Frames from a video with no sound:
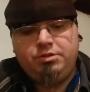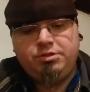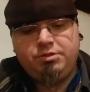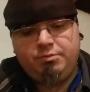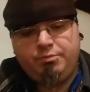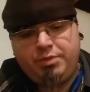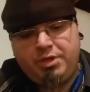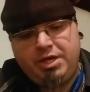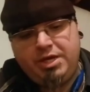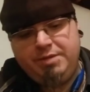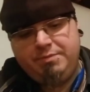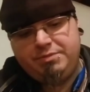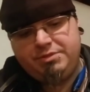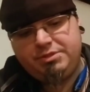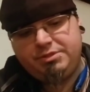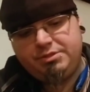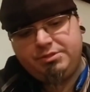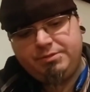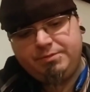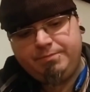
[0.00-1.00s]
some
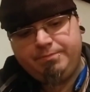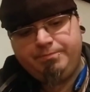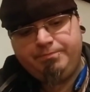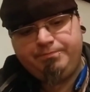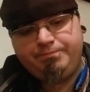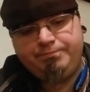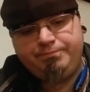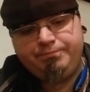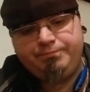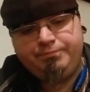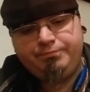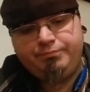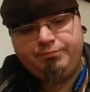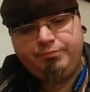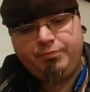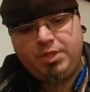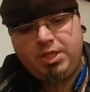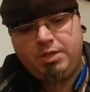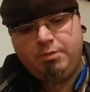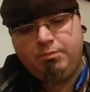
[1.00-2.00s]
pipes,
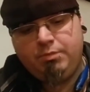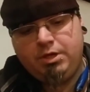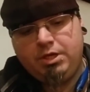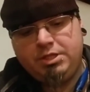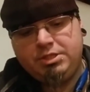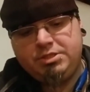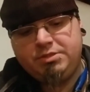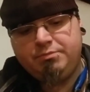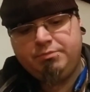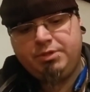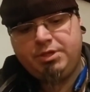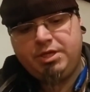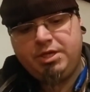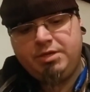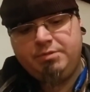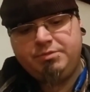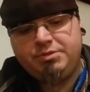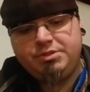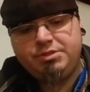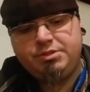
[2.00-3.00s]
mod some
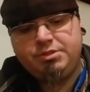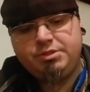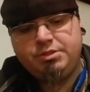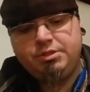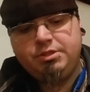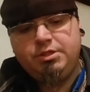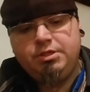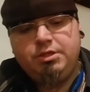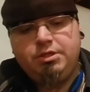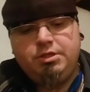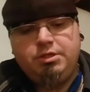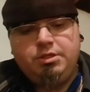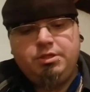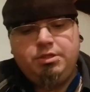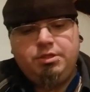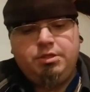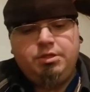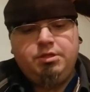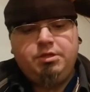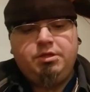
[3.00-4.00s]
pipes,
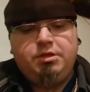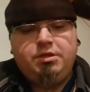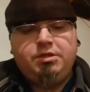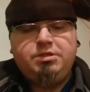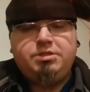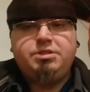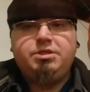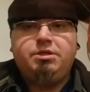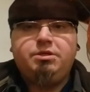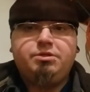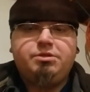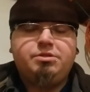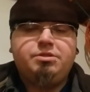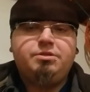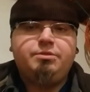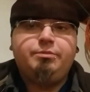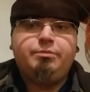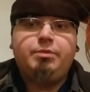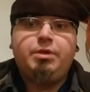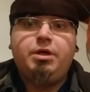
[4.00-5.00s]
sell
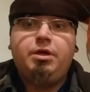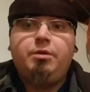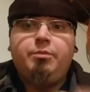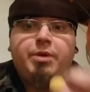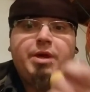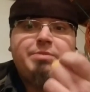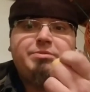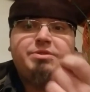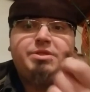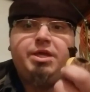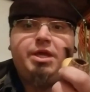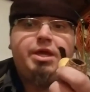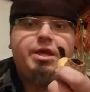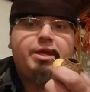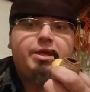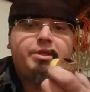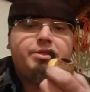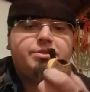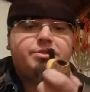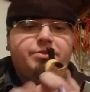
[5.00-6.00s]
some uh, pipe
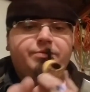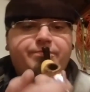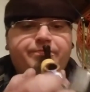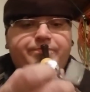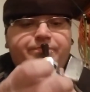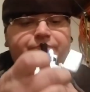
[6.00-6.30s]
stands.